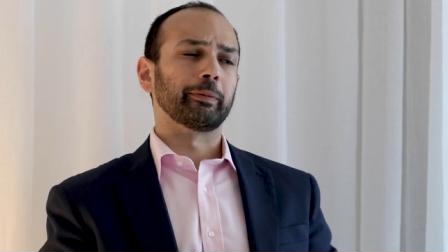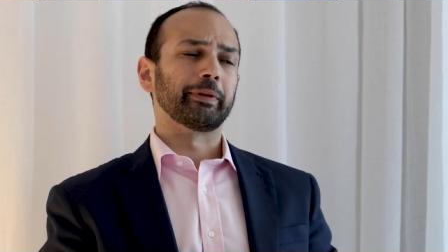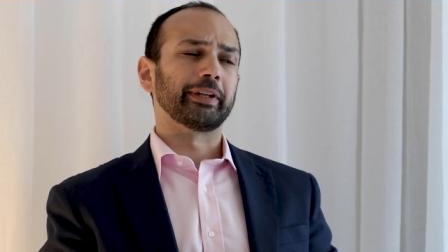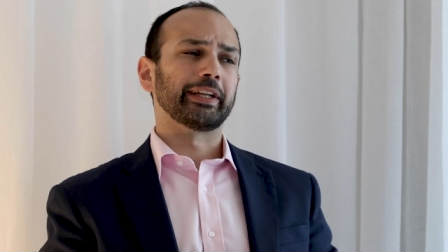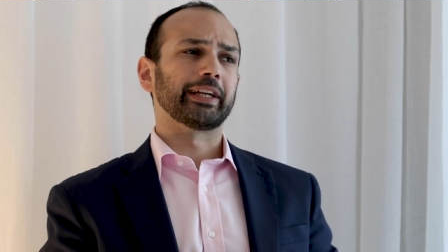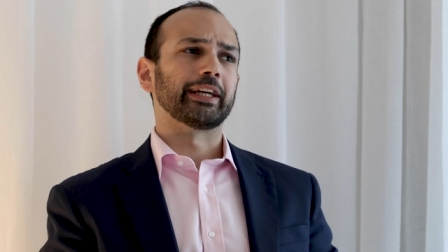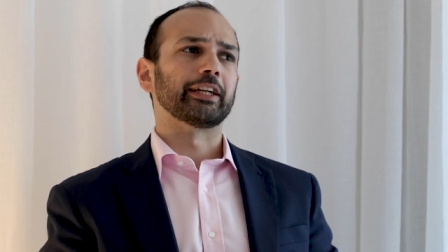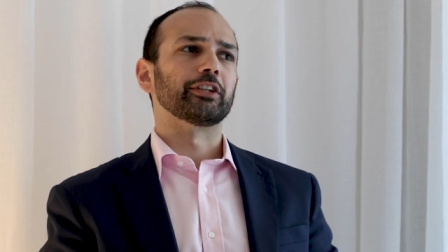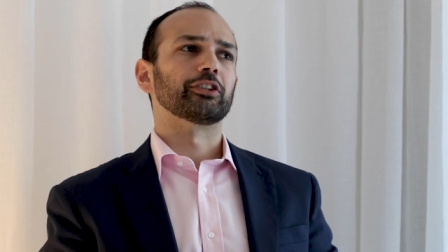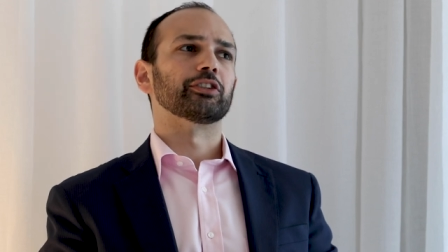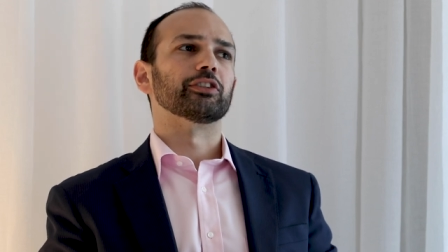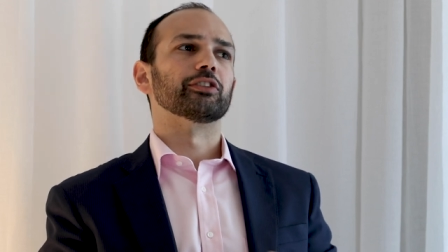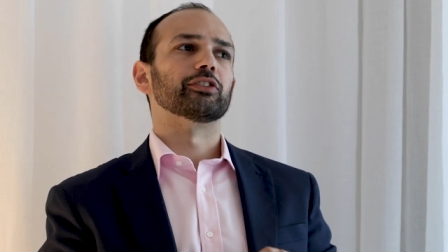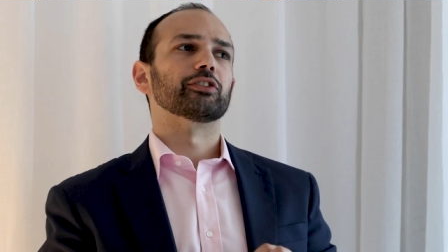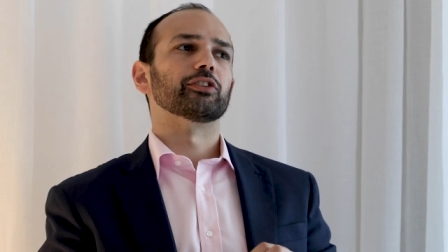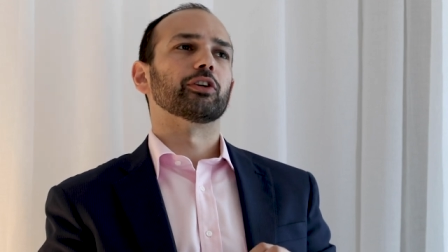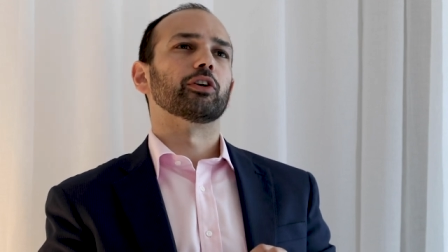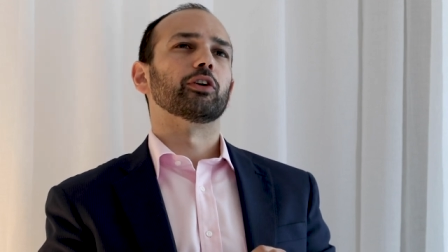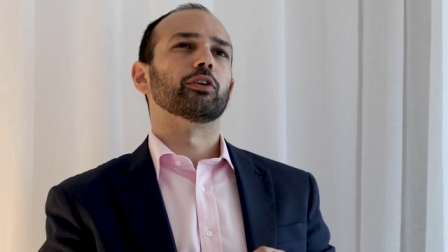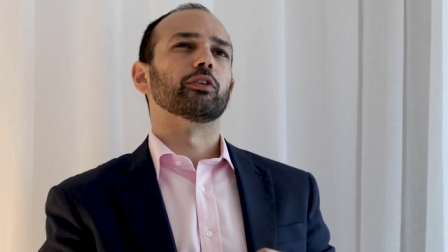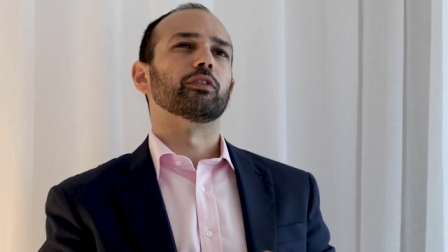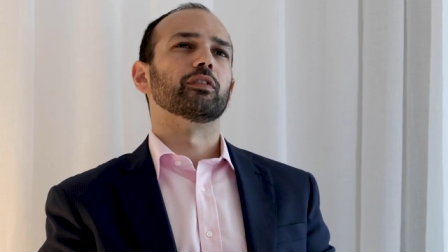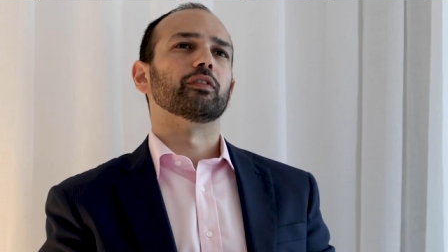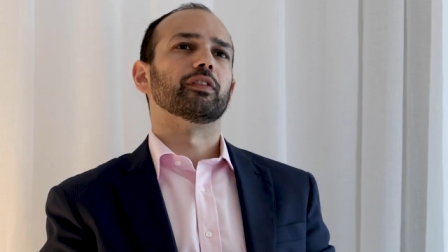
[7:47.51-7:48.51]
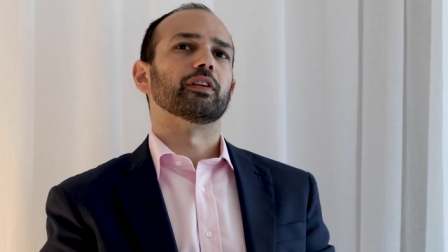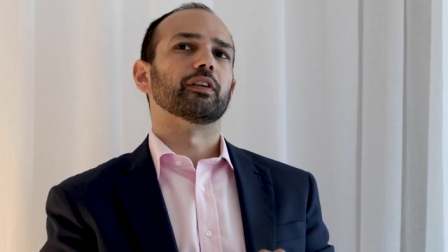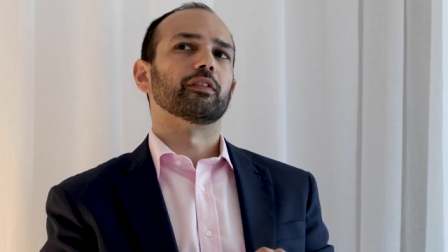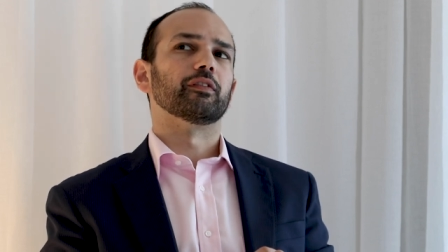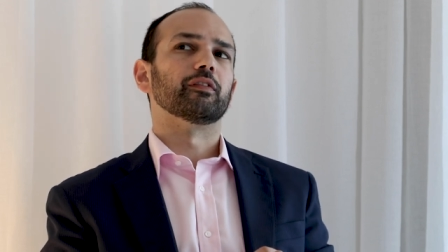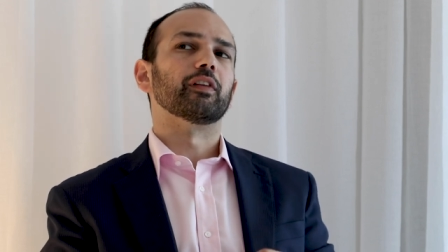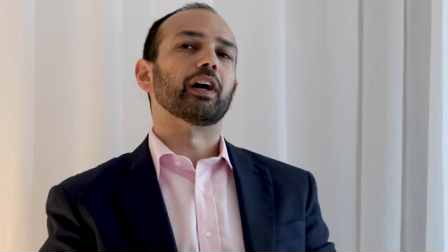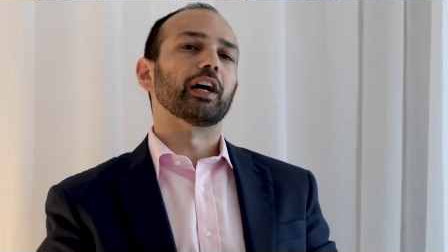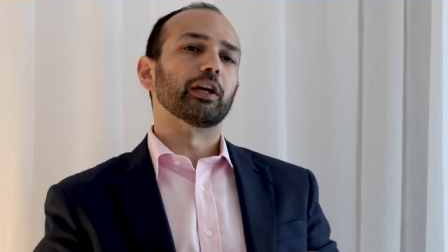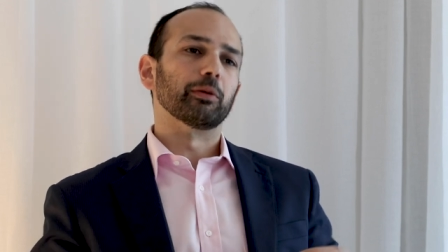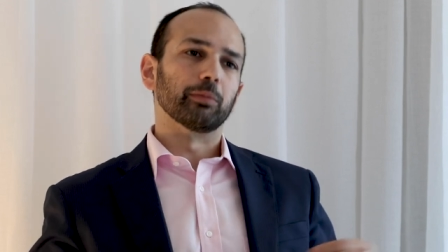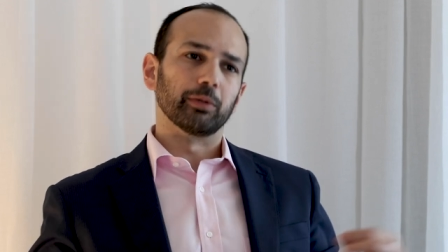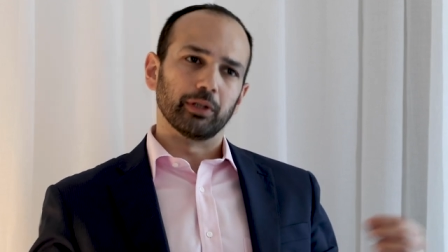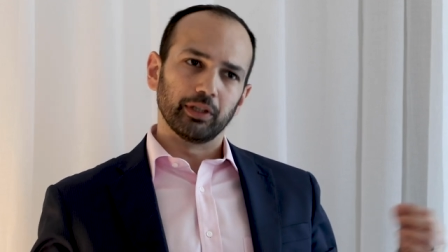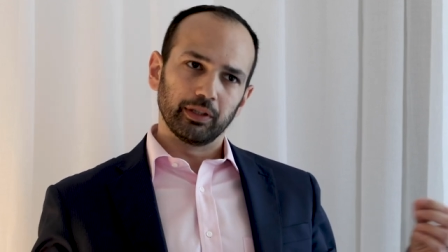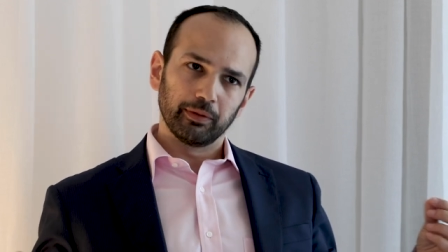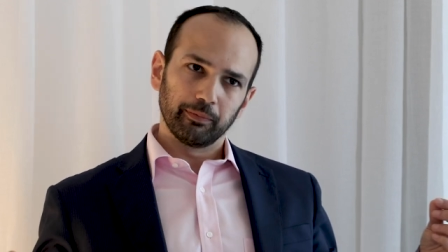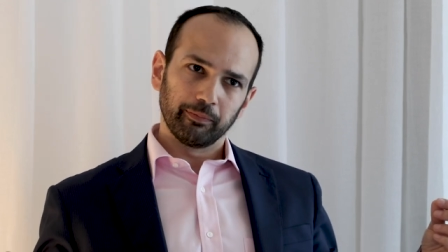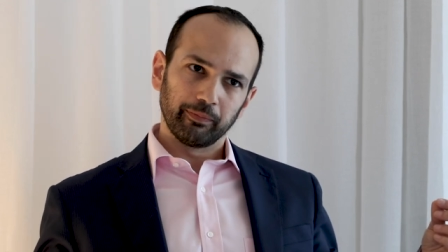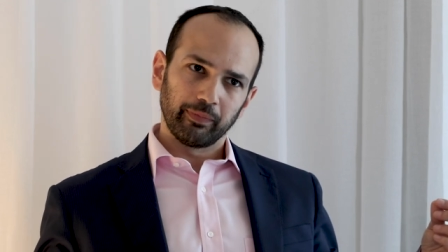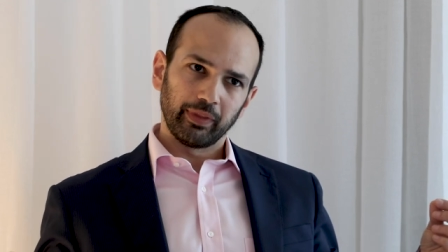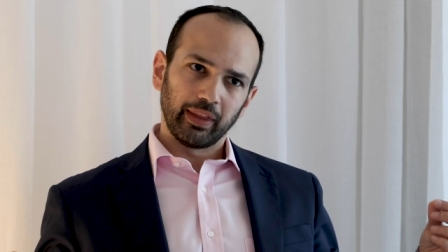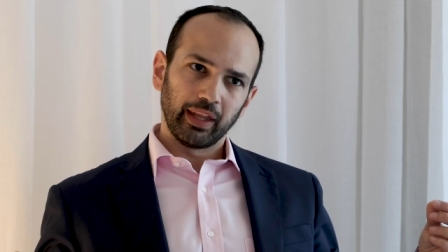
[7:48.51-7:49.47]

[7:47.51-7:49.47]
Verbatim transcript: communications over fiber.